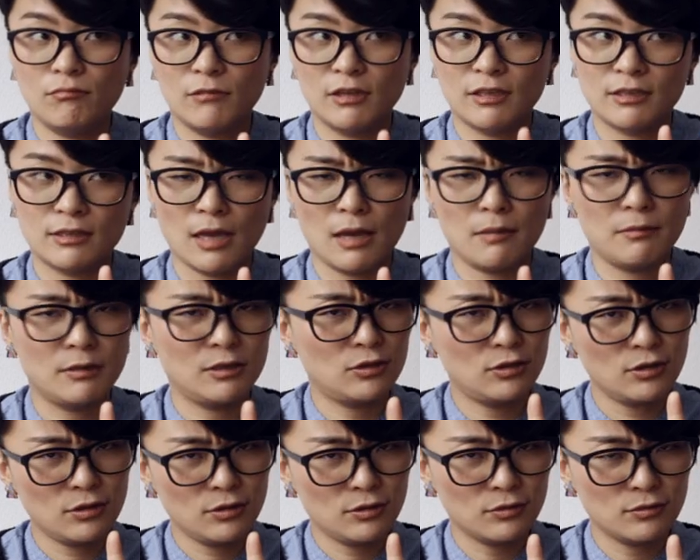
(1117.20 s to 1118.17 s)
Assignment
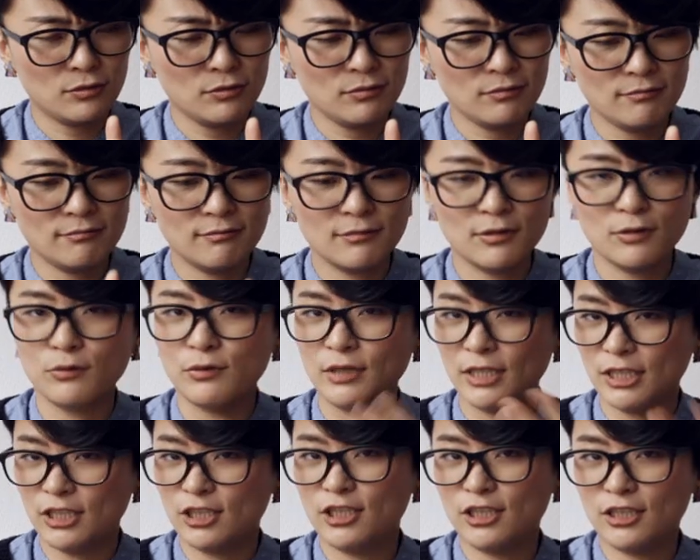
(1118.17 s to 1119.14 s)
2,
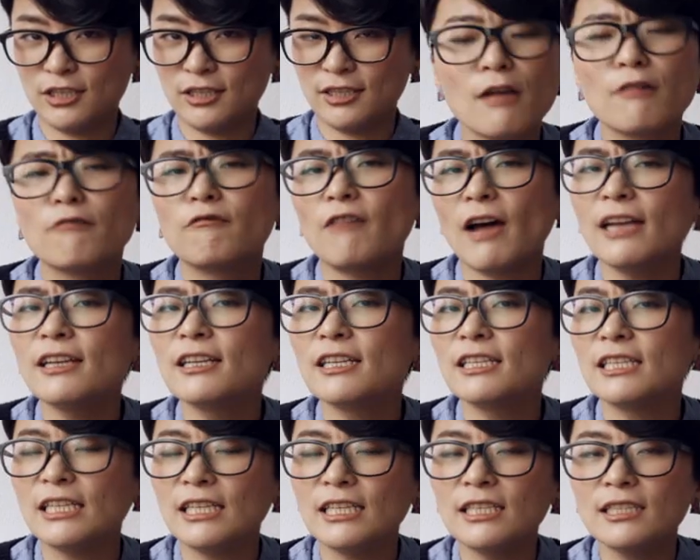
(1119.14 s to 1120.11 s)
which find
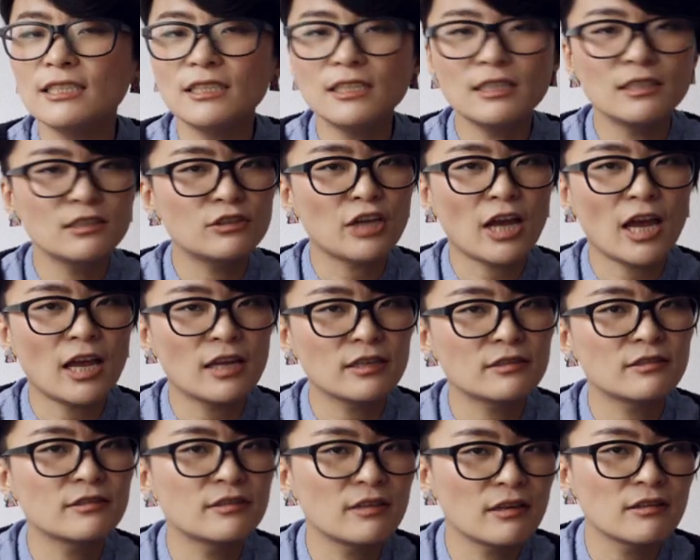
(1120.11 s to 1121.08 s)
an easy jazz
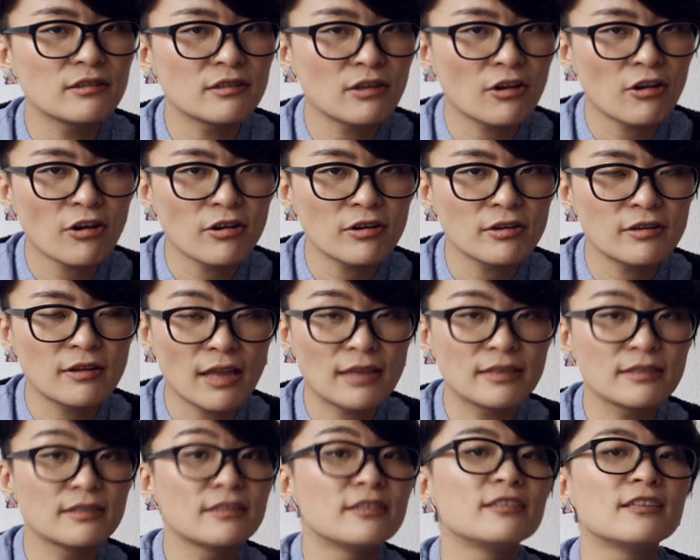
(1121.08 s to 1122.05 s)
standard
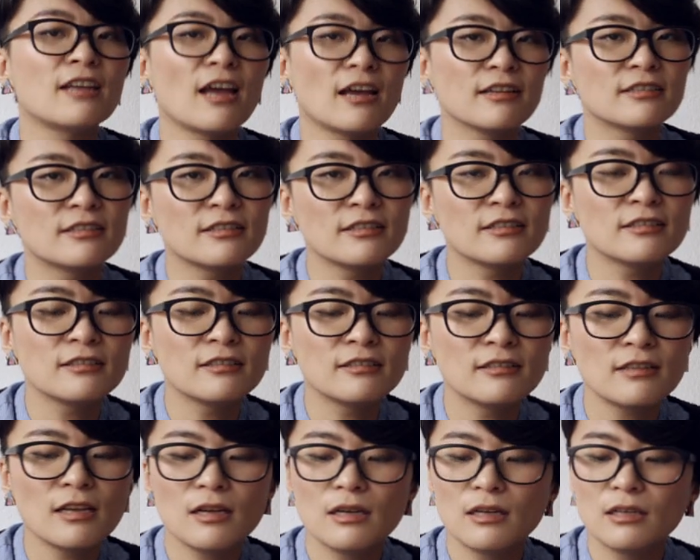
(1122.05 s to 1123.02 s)
that
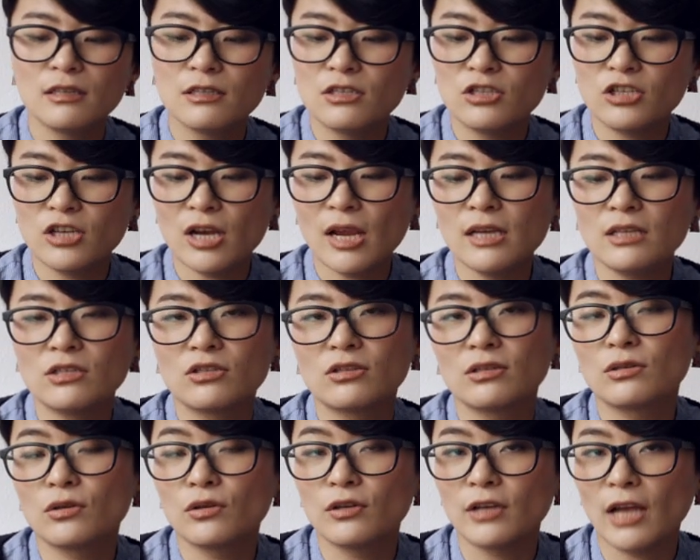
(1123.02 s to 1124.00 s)
doesn't change the
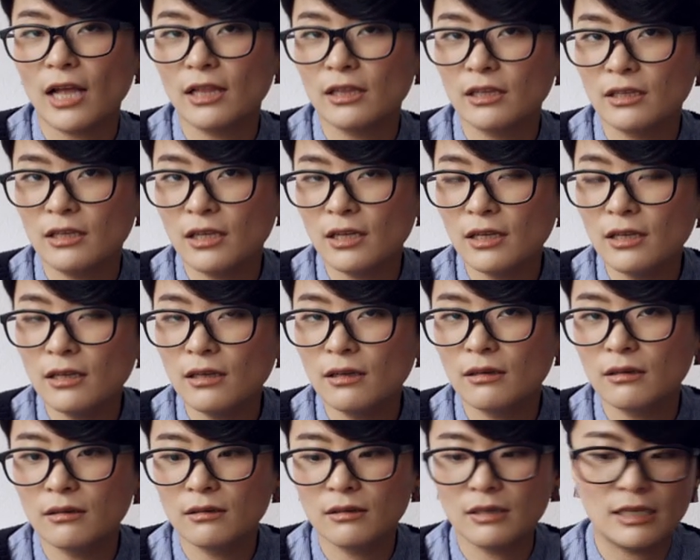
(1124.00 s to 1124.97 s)
tonality
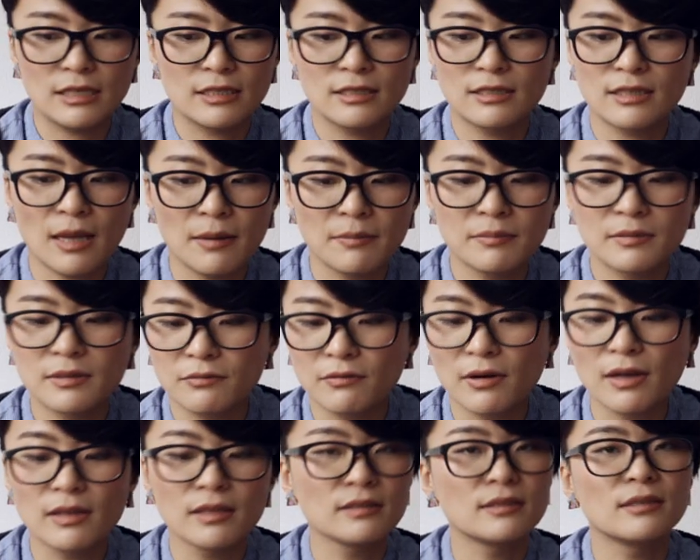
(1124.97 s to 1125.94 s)
except
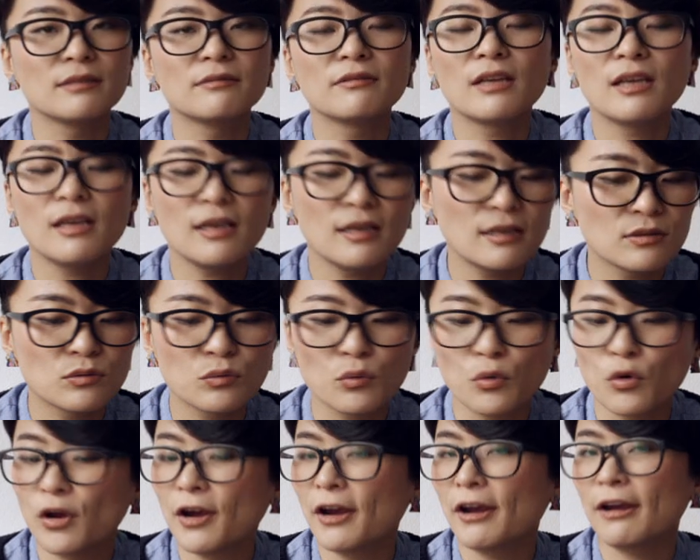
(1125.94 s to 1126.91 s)
relative keys
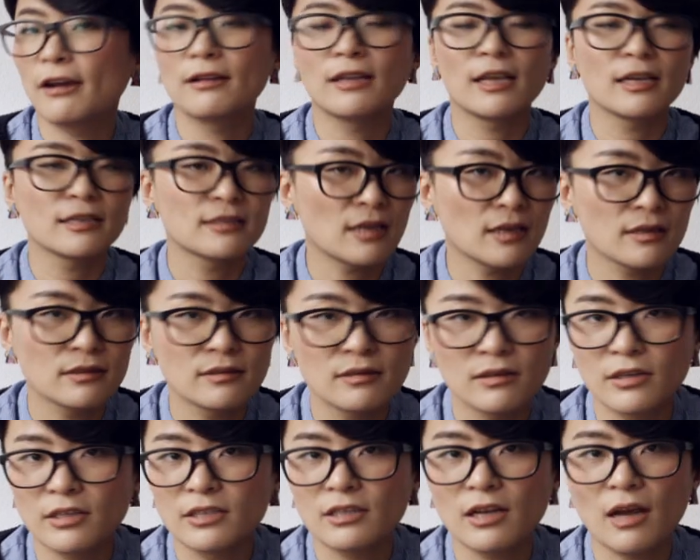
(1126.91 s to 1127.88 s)
or like
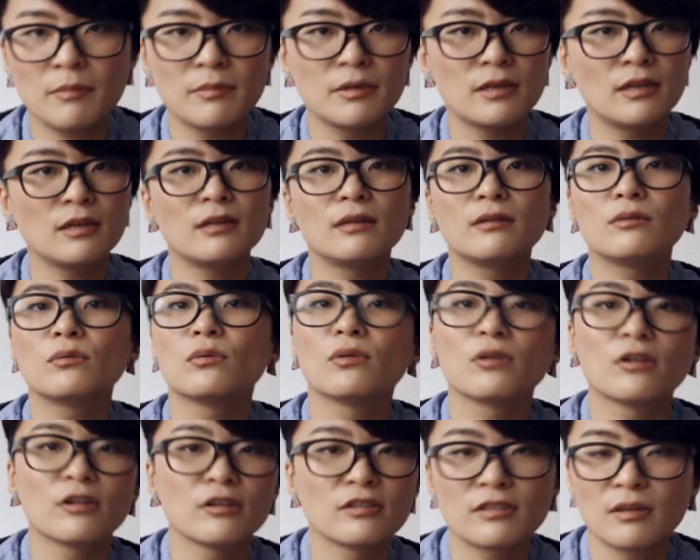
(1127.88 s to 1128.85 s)
secondary dominant
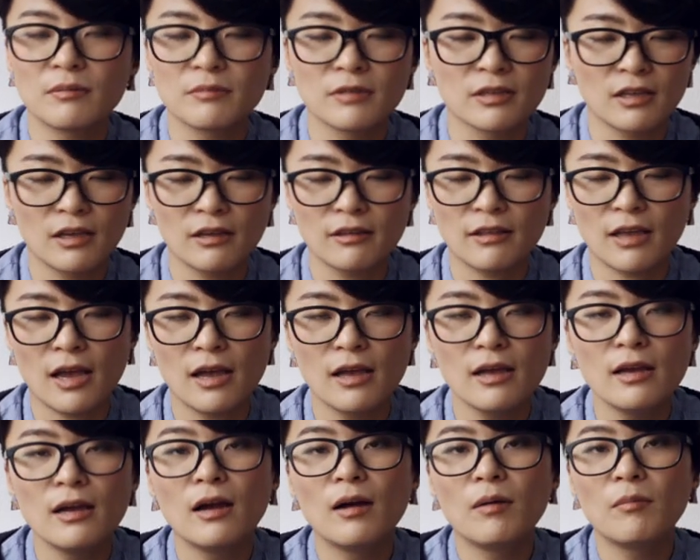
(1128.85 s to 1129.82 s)
or something like that.
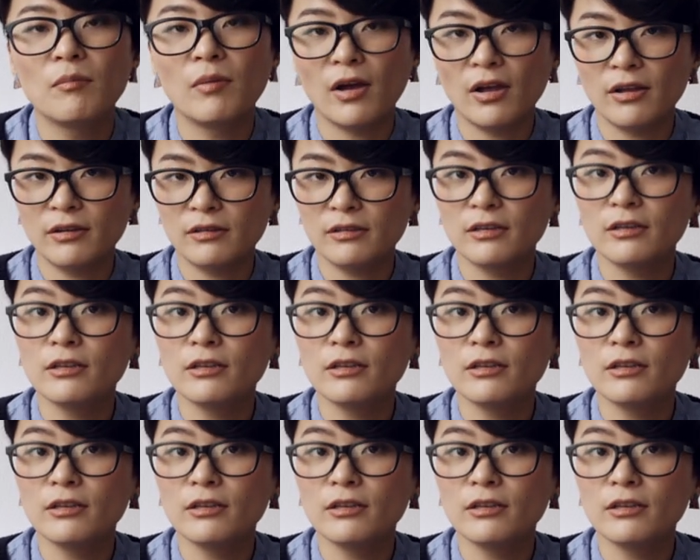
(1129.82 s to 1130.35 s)
But